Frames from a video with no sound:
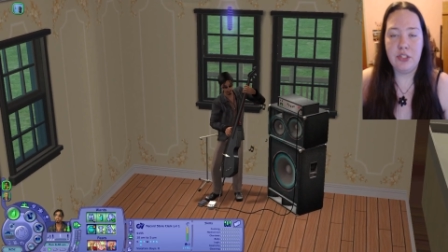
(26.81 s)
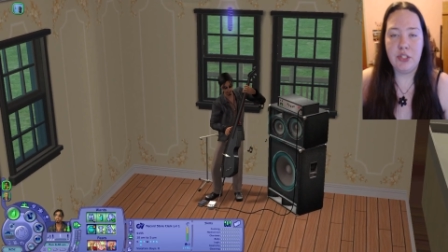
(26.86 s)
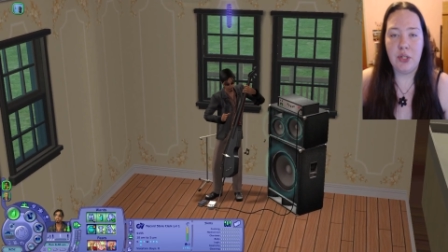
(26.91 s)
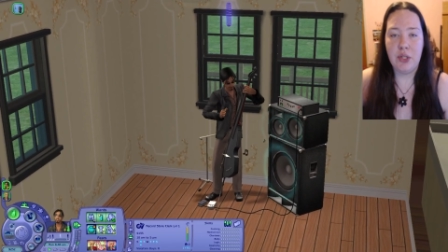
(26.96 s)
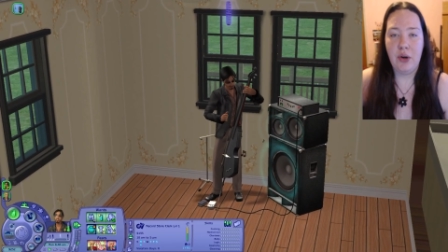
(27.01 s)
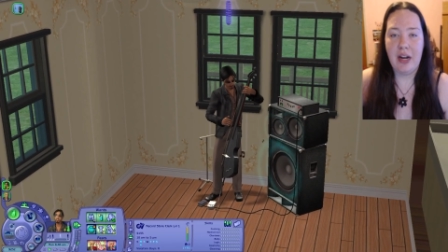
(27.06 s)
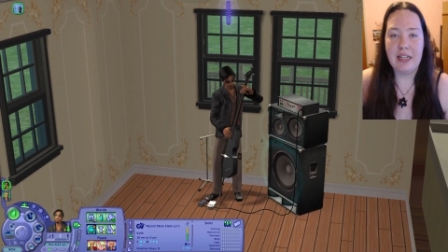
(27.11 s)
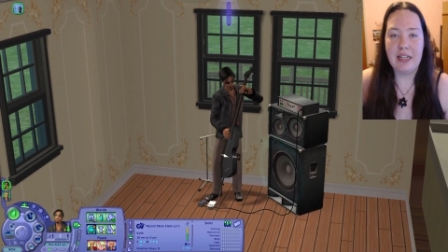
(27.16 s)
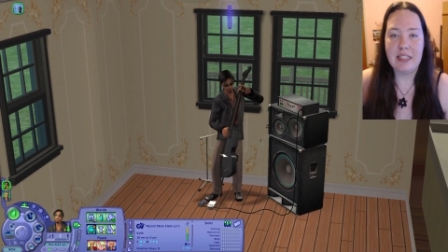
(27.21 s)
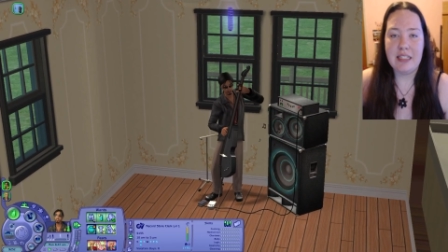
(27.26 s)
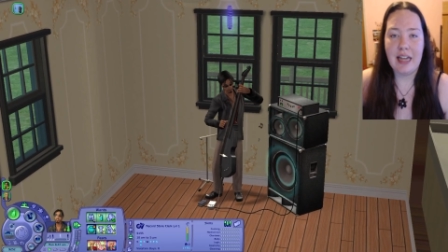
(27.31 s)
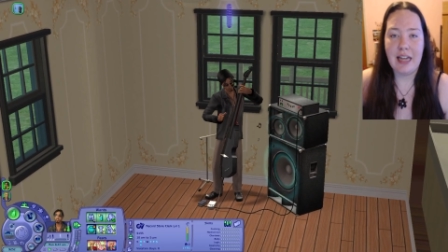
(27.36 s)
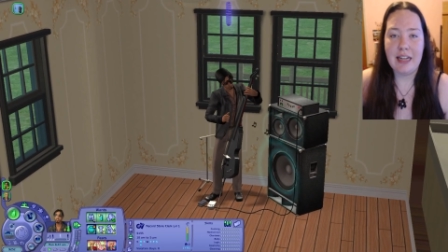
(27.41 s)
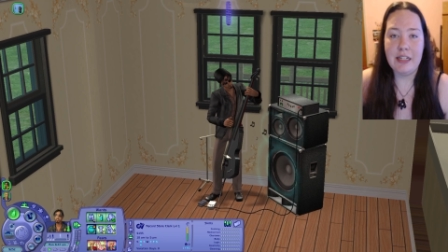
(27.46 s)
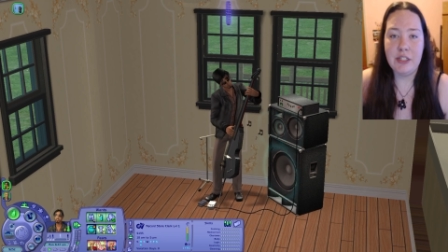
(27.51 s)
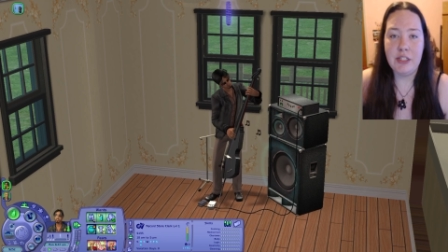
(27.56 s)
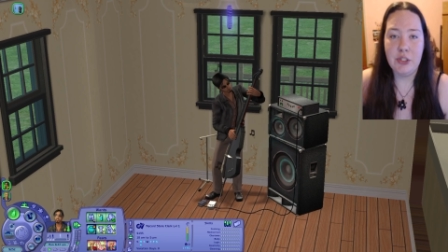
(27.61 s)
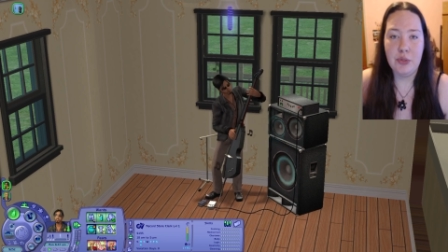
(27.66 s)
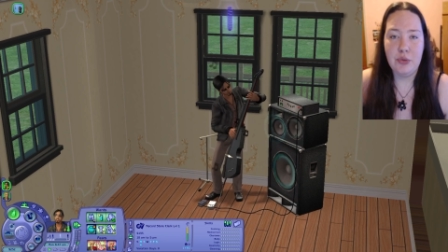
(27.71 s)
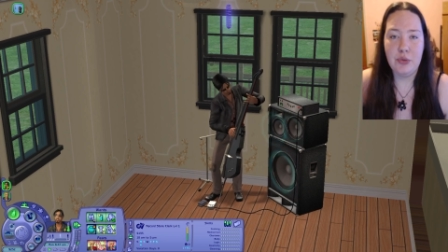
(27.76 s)
so I
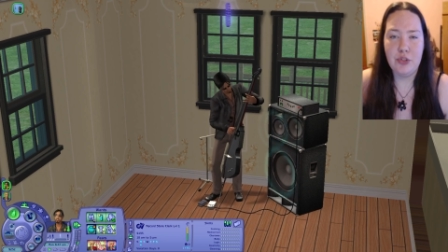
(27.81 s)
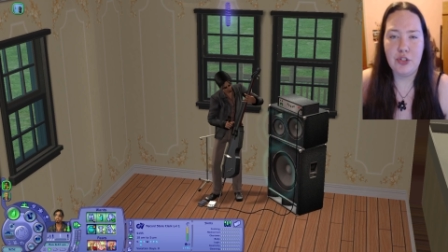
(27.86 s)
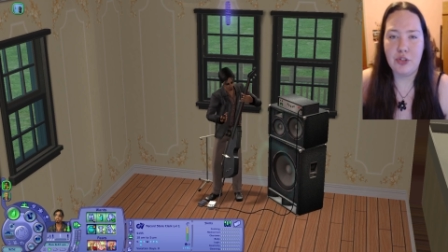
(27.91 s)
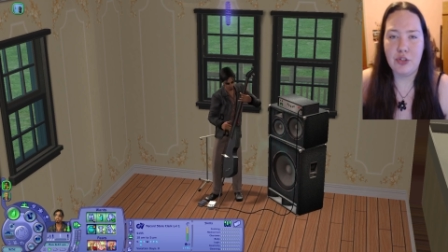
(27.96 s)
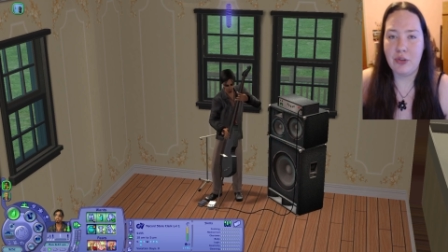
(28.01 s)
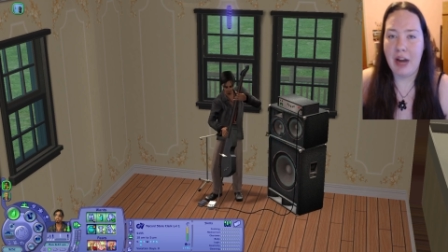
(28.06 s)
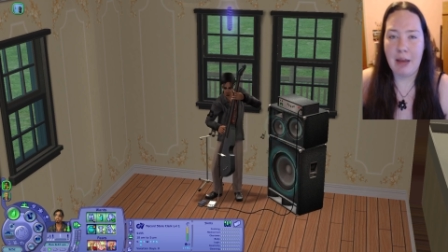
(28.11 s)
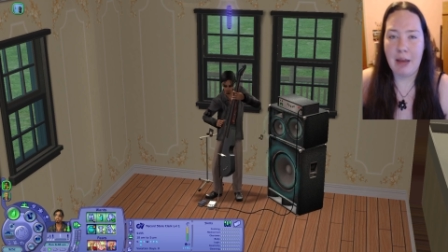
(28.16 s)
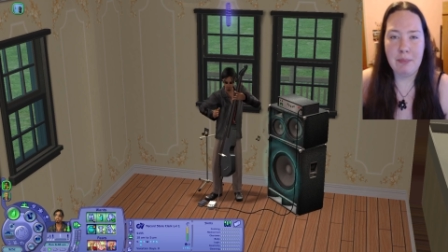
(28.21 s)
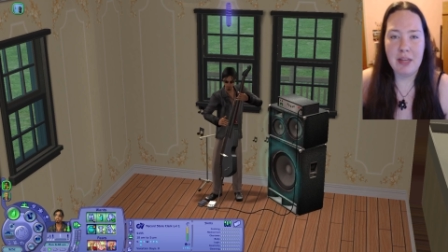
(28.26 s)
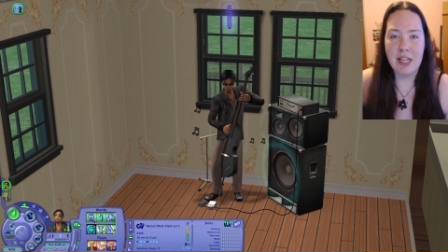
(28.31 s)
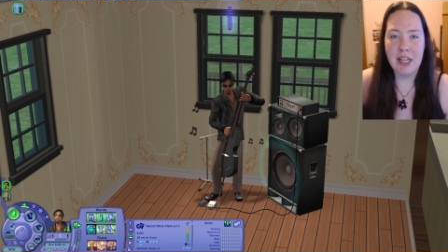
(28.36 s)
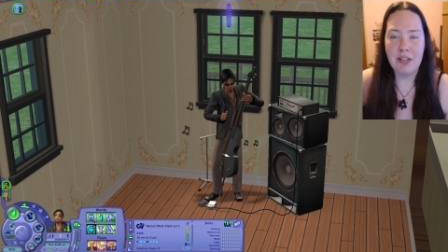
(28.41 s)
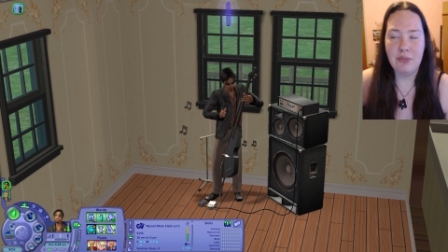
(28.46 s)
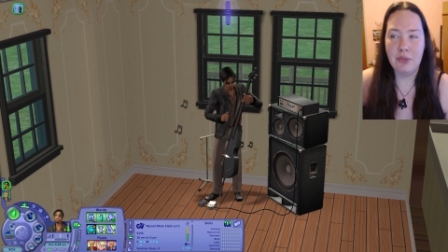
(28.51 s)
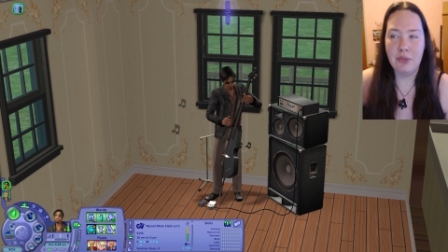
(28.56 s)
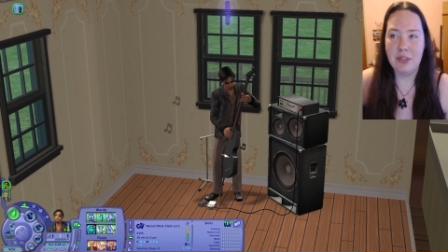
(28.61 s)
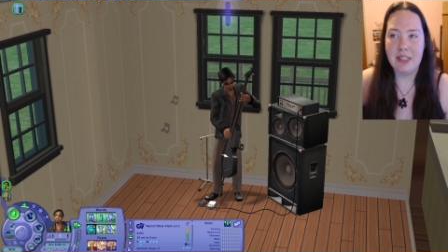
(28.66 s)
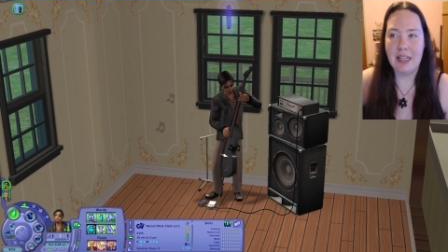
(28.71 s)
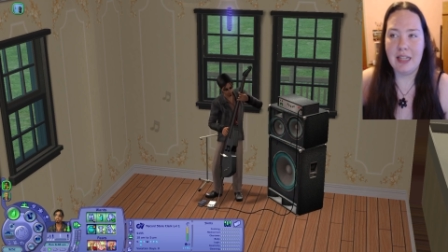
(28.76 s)
decided to scrap it
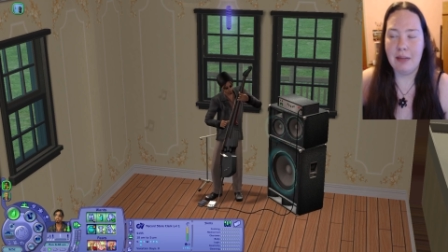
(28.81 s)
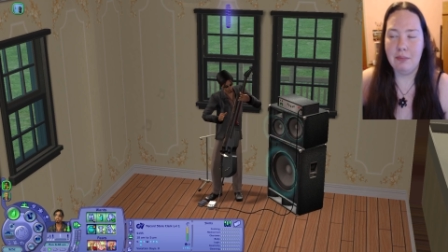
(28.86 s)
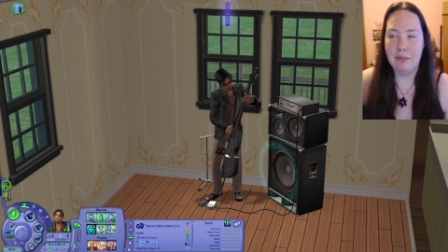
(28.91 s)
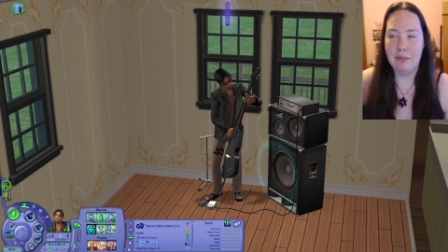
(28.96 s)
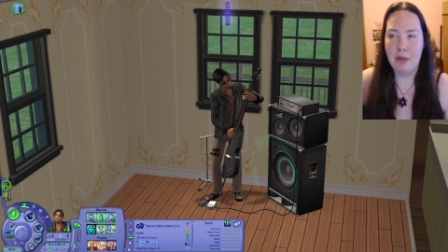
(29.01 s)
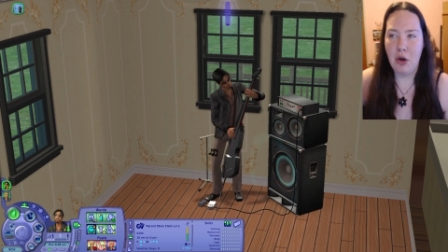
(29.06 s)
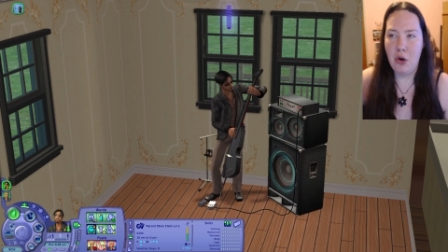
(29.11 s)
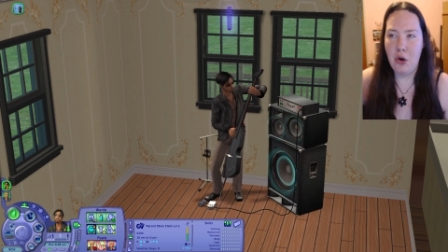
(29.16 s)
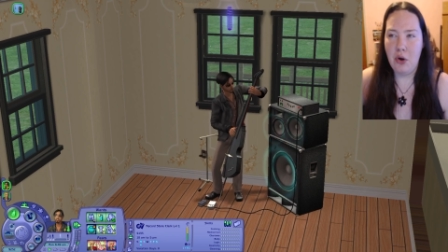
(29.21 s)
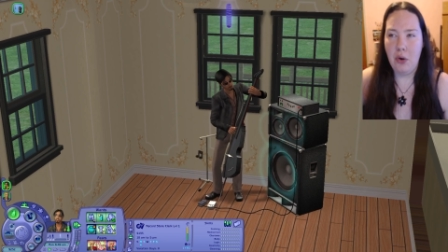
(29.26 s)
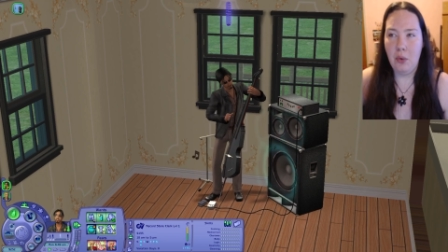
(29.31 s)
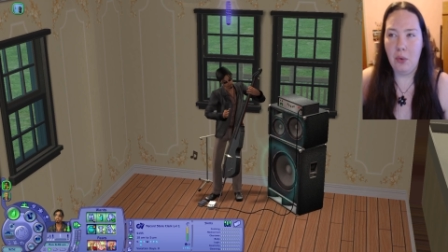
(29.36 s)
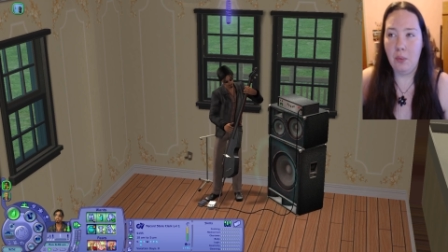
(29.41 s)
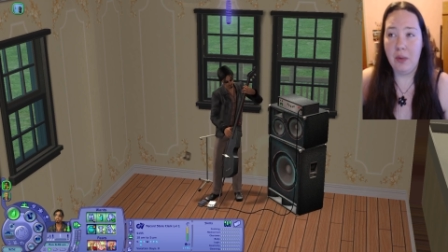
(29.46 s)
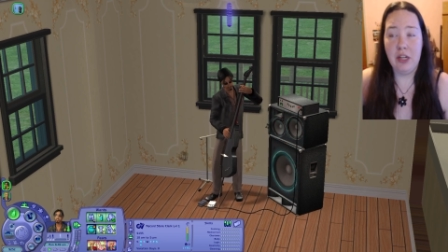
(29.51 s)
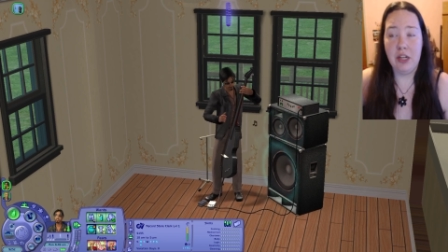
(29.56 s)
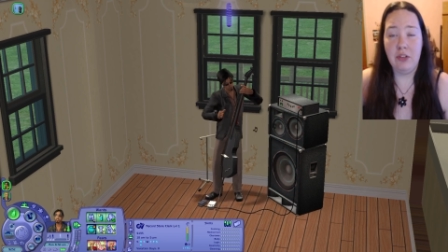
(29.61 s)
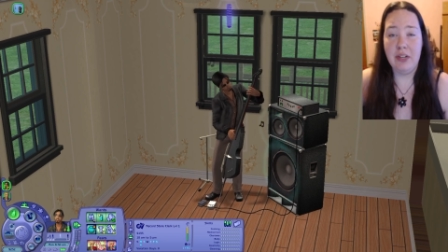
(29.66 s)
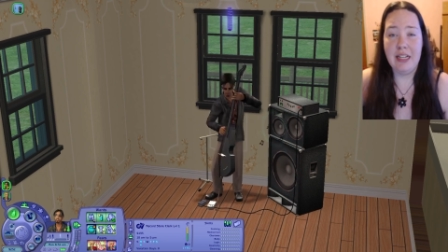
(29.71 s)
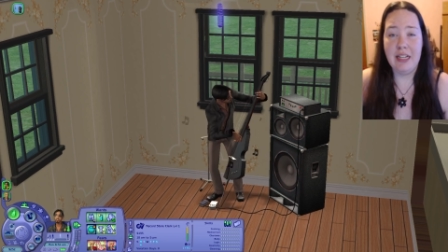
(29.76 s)
for some
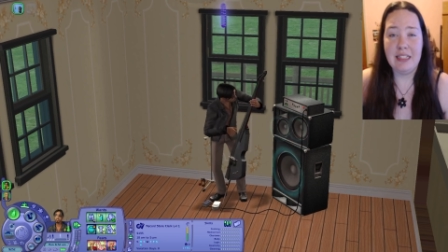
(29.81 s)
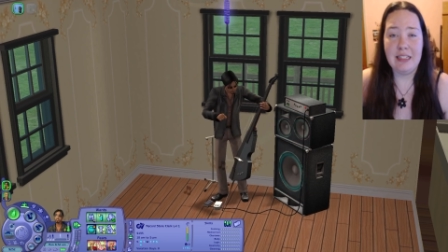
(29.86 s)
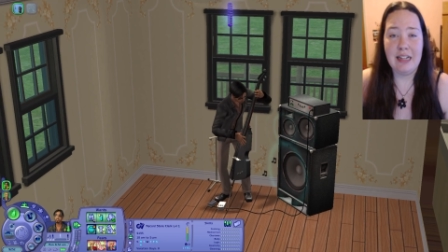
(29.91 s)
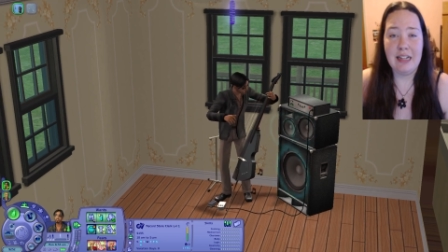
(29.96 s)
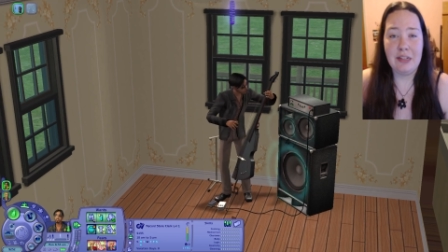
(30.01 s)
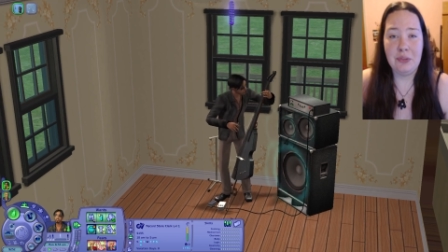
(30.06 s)
weird reason.